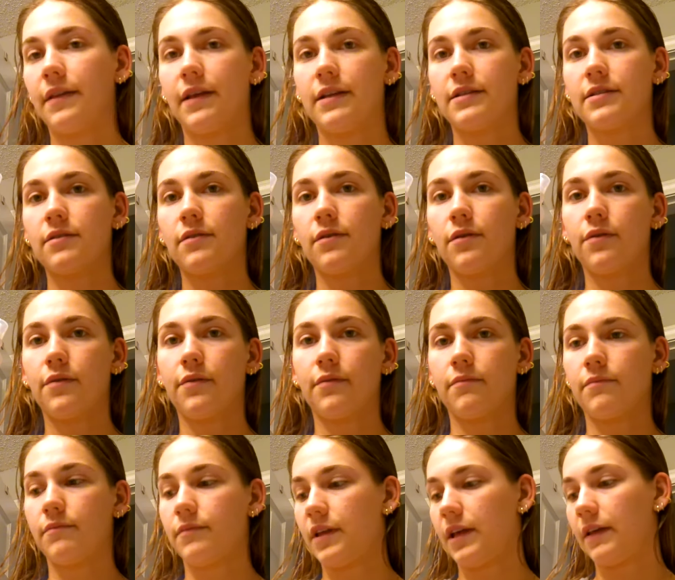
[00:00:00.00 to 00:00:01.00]
that's the little
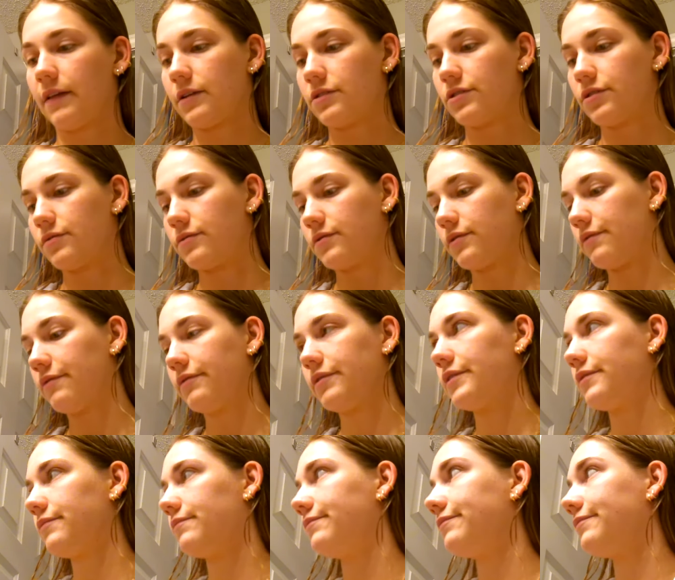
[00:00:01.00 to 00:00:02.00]
thing that shows all
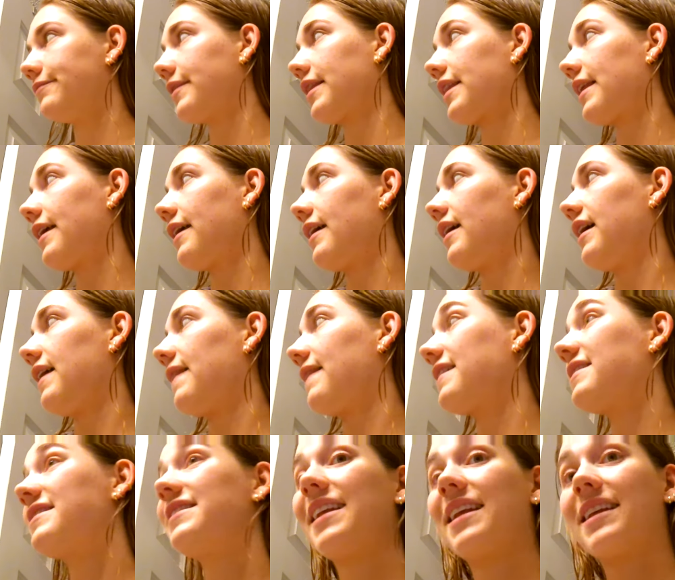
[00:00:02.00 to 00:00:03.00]
the
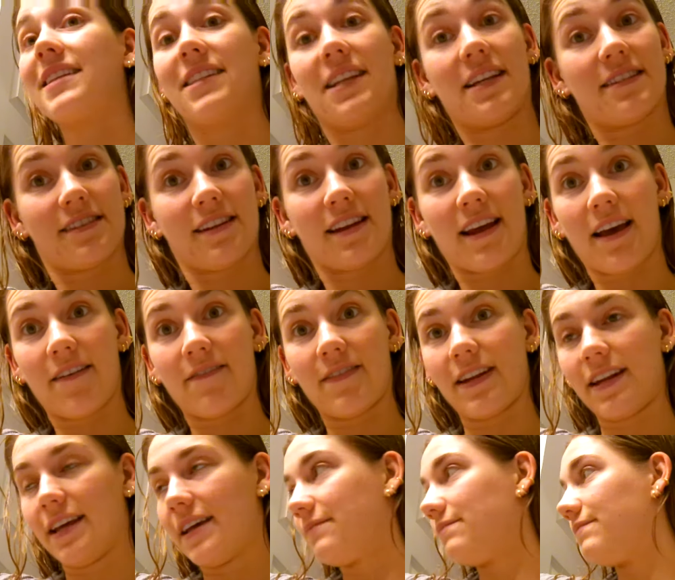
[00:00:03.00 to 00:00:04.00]
things that it doesn't have
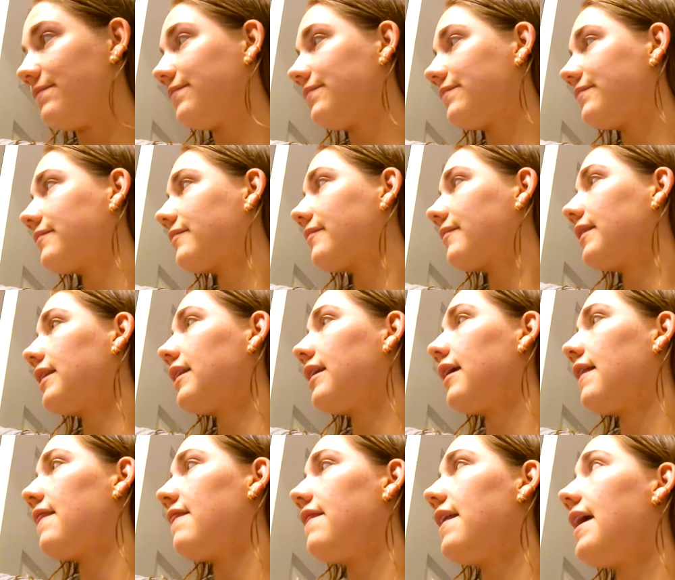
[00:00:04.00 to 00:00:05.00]
in it.
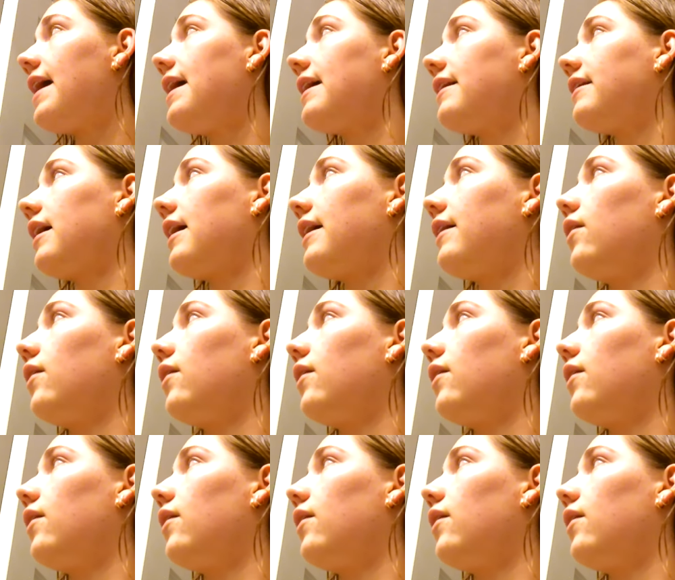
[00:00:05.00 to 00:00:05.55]
Then I